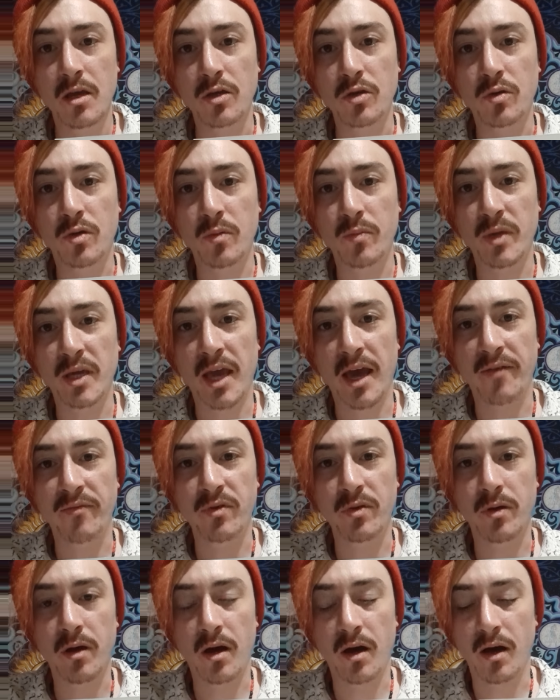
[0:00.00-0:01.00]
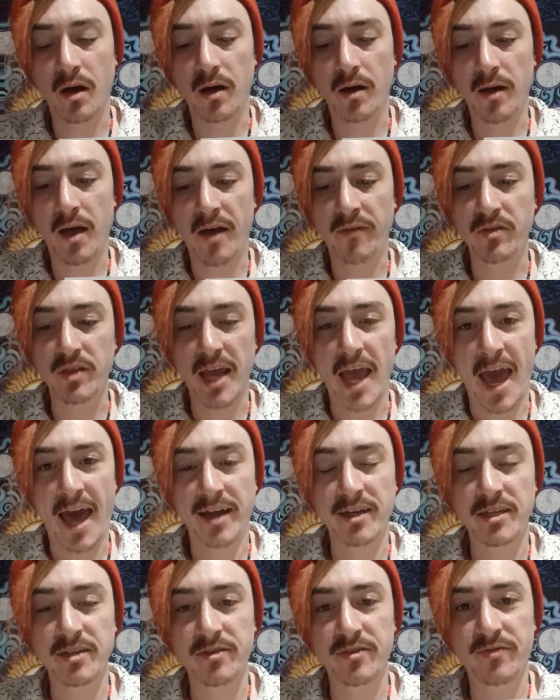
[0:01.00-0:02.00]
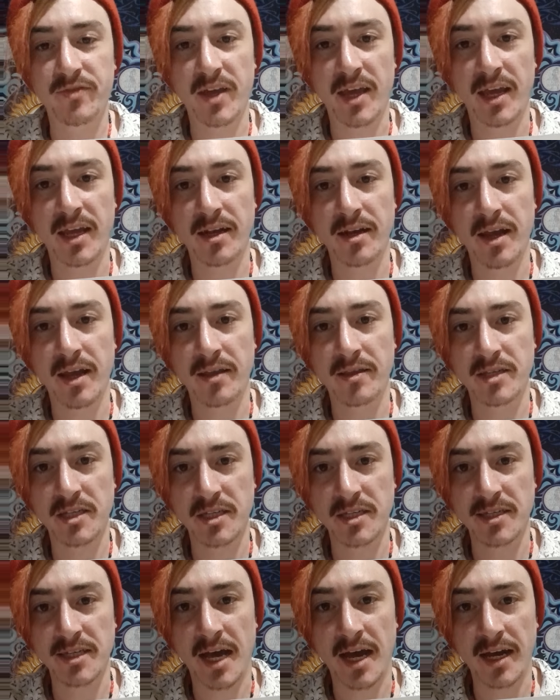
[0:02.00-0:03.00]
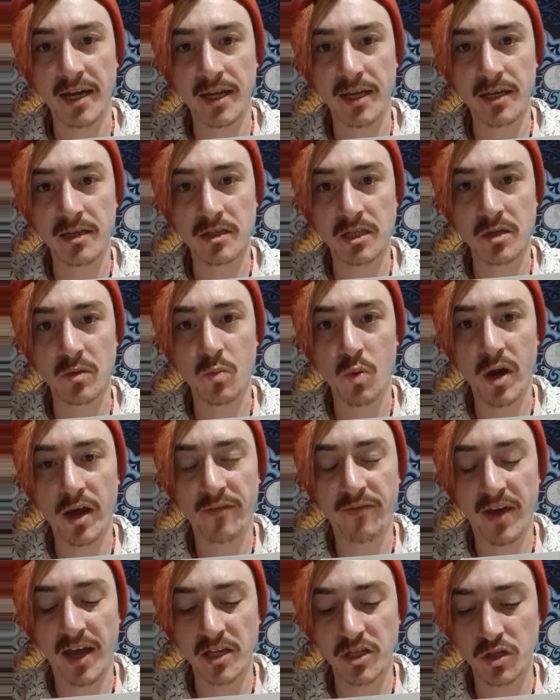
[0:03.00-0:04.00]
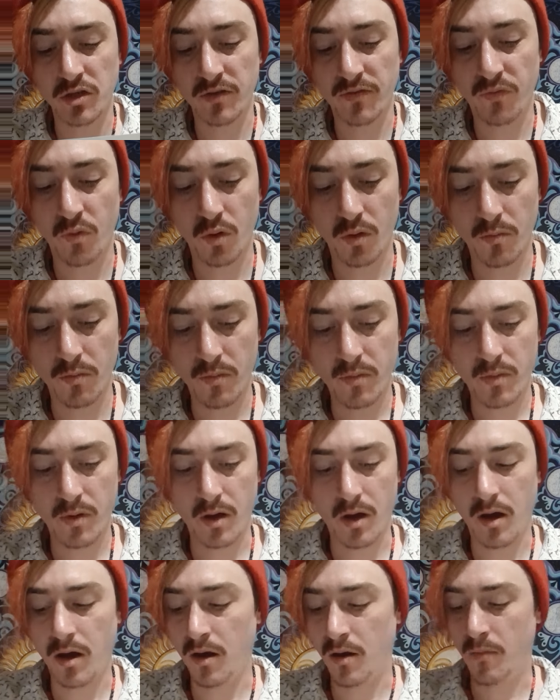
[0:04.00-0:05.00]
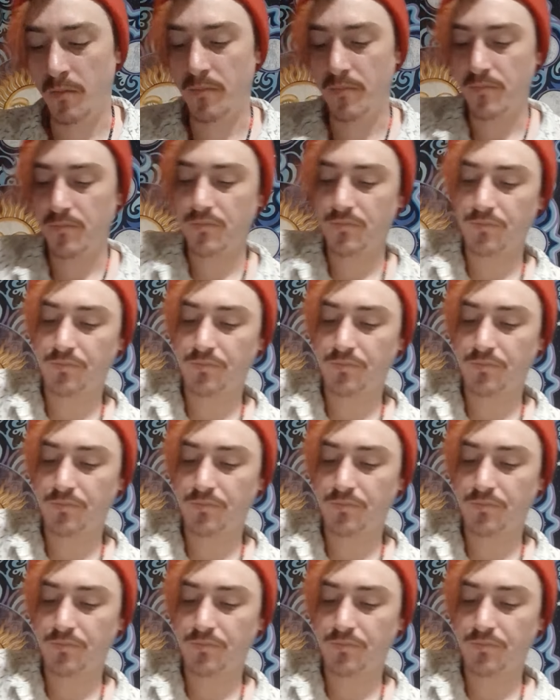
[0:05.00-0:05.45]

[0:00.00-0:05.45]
you could be heavily uh, heavily active in in society in some way, fashion, or form. Um,